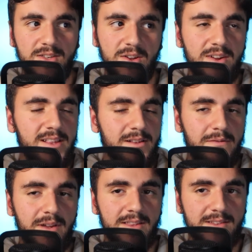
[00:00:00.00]
So
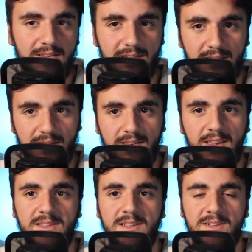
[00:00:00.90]
England fans,
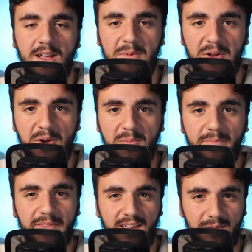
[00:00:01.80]
yes, it's coming
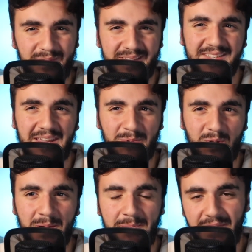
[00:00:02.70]
home, but at the same
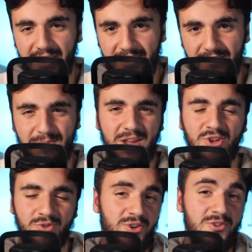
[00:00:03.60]
time, make
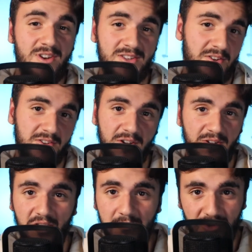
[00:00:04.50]
sure you guys don't
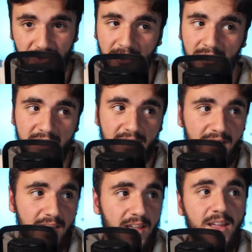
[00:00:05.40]
go home too early.
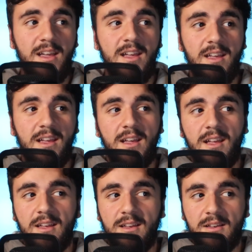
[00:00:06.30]

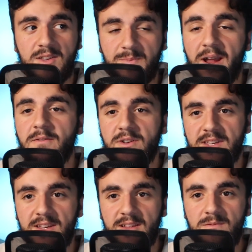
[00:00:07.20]
Spain
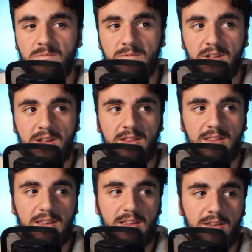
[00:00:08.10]
versus England
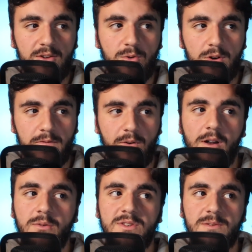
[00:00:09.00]
in the
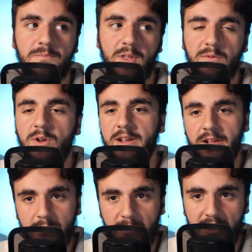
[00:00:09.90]
quarterfinals. I've got
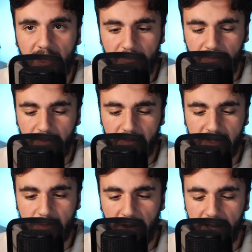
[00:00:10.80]
England winning that. I
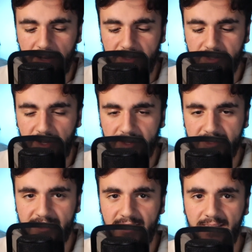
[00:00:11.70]
think Spain, as like
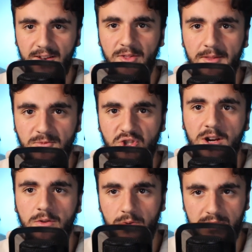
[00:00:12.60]
I said, they're not the
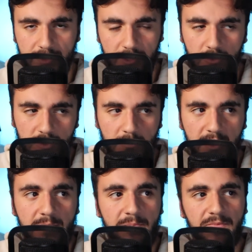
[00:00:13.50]
juggernauts that they used to
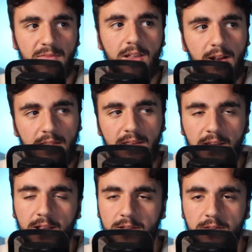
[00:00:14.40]
be, and I
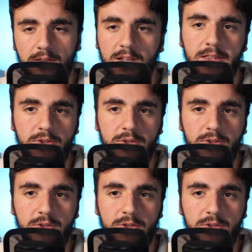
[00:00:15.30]
think England